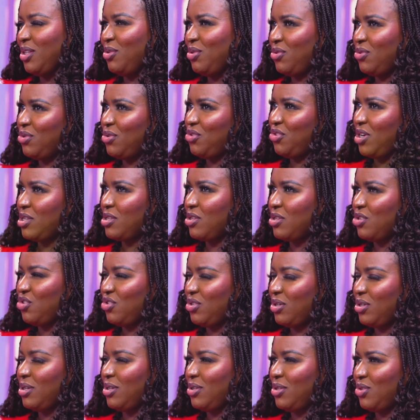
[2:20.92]
to
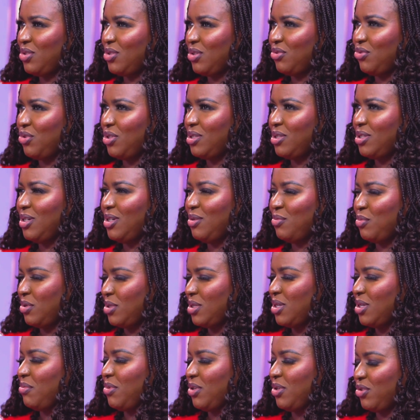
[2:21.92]
transition into green tea,
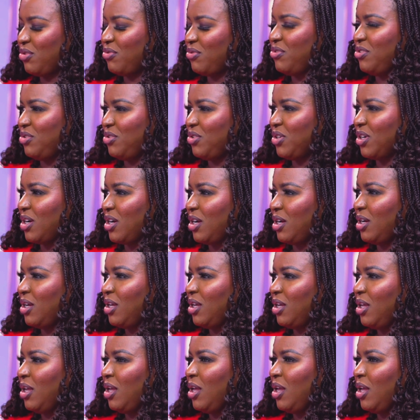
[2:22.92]
but I'm a coffee drinker.